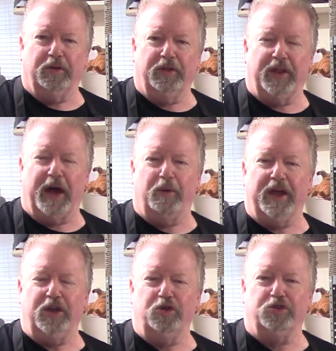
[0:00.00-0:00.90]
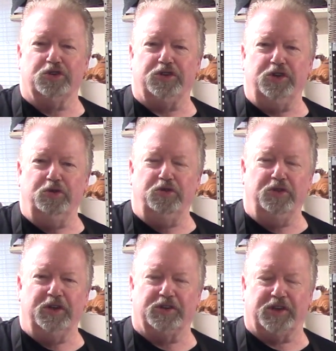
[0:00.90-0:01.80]
And that way you do
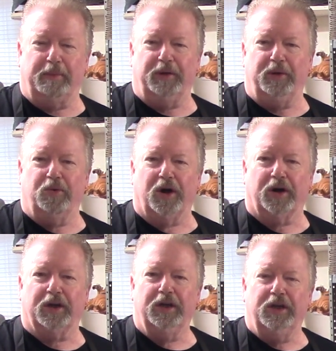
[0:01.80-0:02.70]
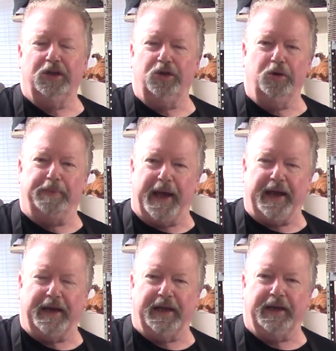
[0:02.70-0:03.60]
the assembly work, you
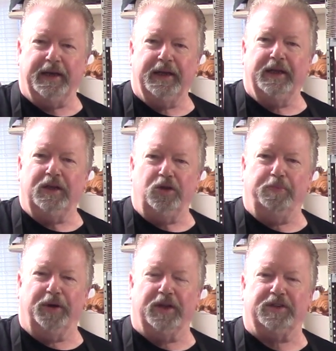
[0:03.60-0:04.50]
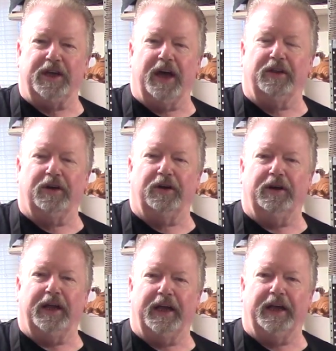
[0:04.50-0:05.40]
paint it, you put it
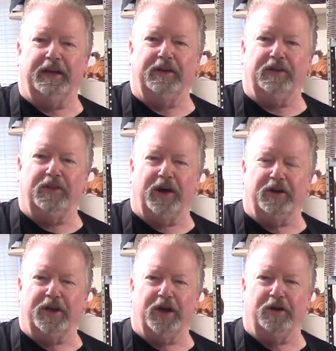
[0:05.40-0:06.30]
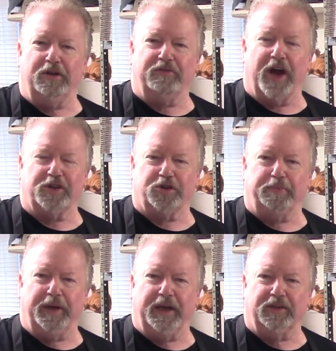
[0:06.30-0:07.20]
together, and there you go, you've got your
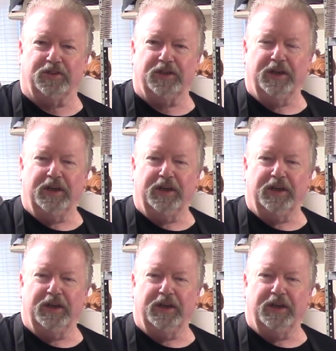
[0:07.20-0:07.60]
piece.